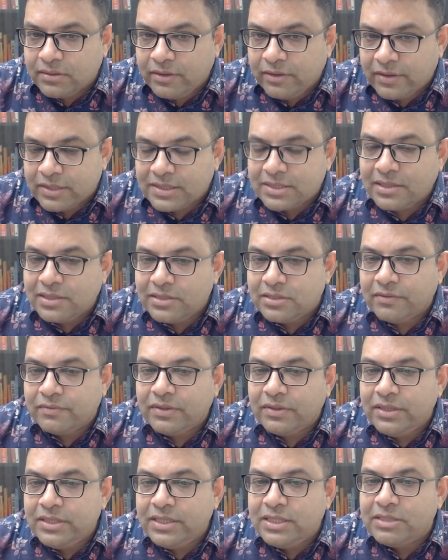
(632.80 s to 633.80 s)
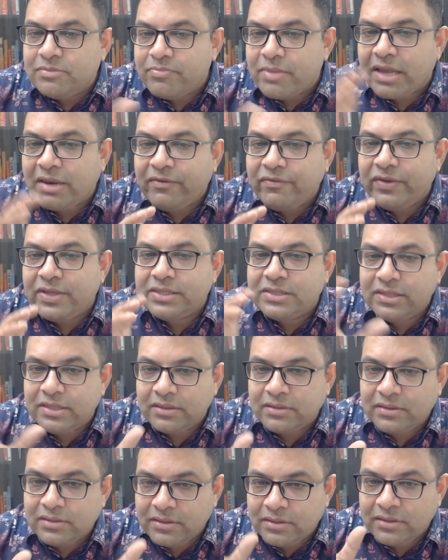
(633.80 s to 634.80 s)
results of the deeds
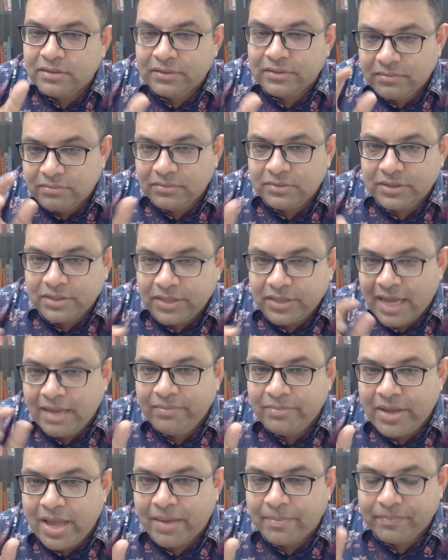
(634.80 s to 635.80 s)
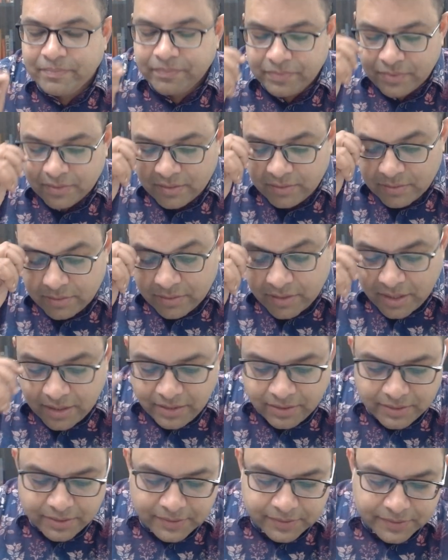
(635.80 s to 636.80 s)
manifesting in the time gap, right?